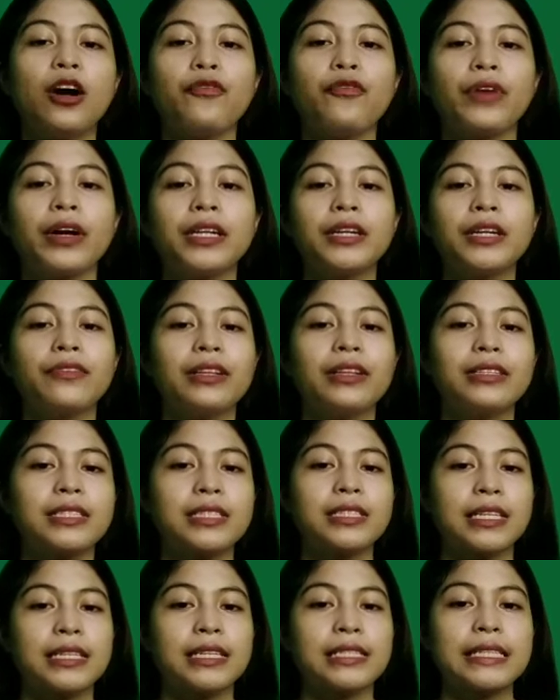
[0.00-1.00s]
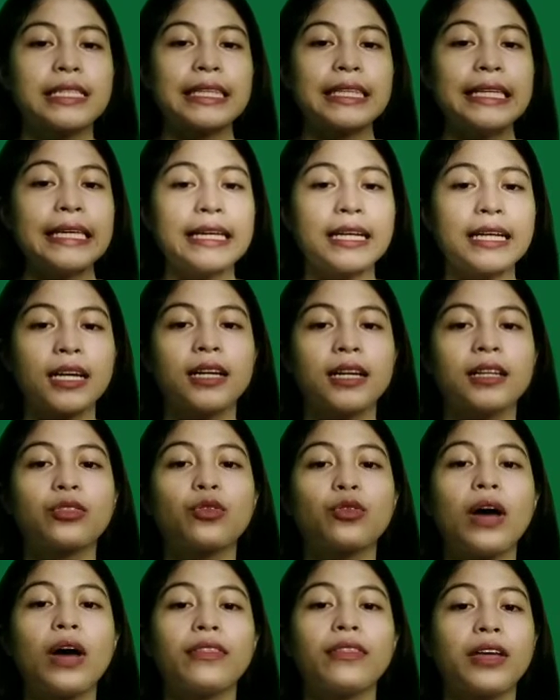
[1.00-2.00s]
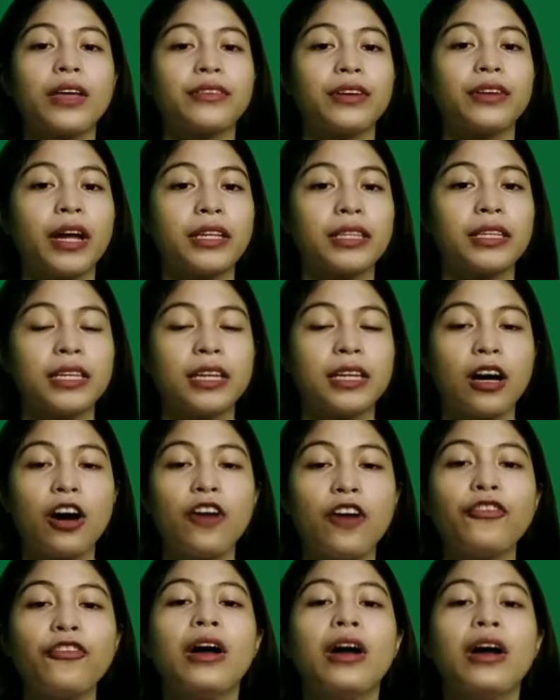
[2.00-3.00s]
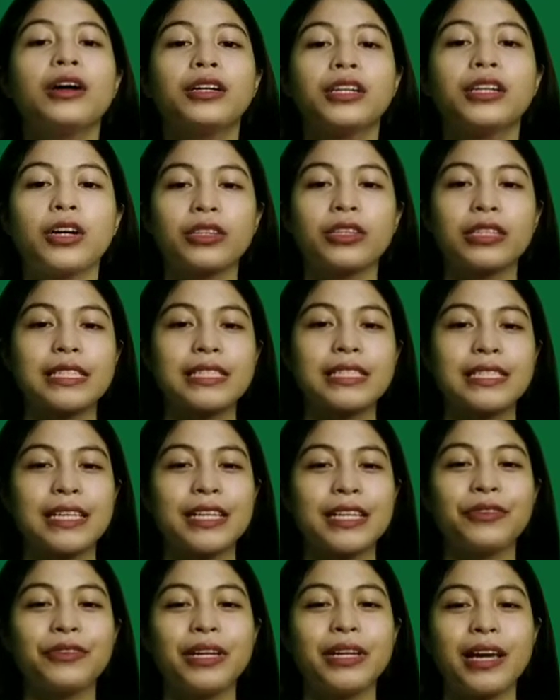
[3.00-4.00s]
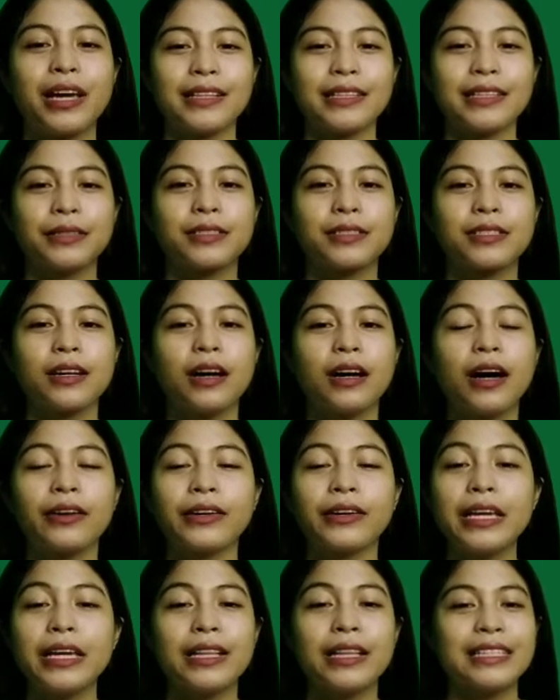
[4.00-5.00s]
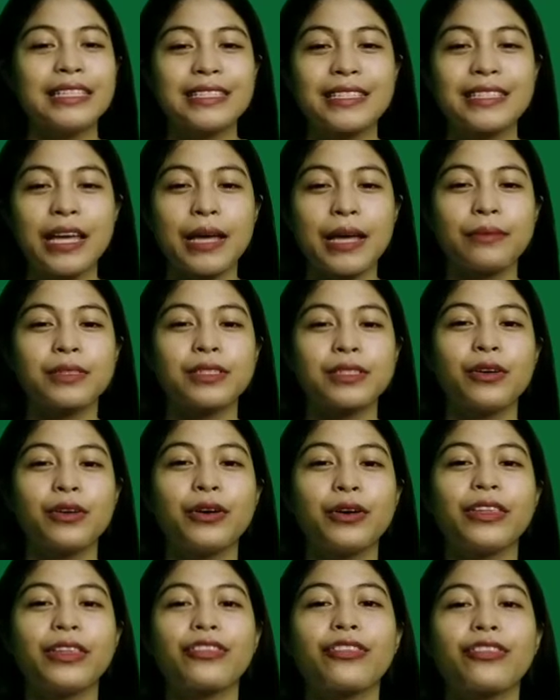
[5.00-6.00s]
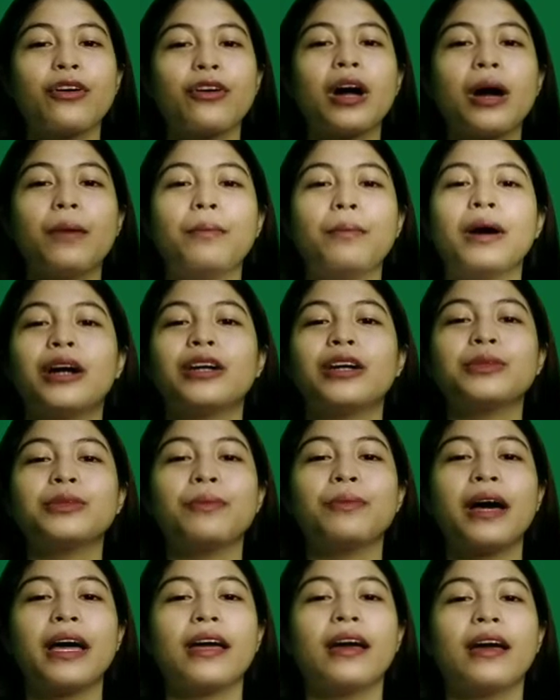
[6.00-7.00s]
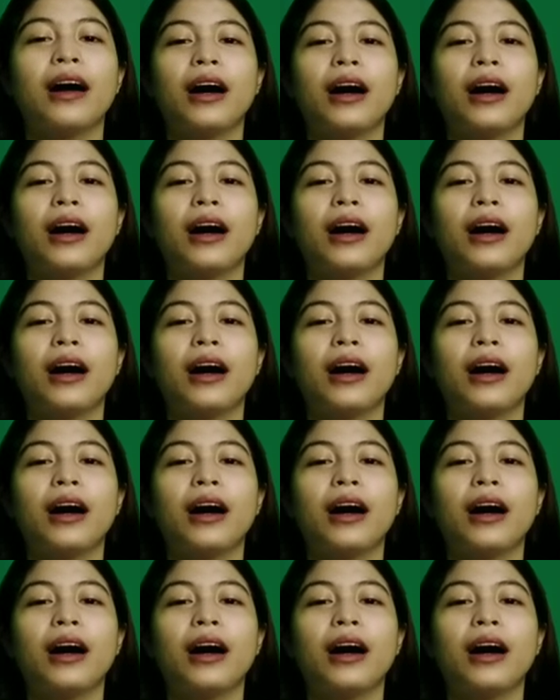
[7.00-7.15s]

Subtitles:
of carnivalesque is linked to another idea of grotesque realism. So, it talked about by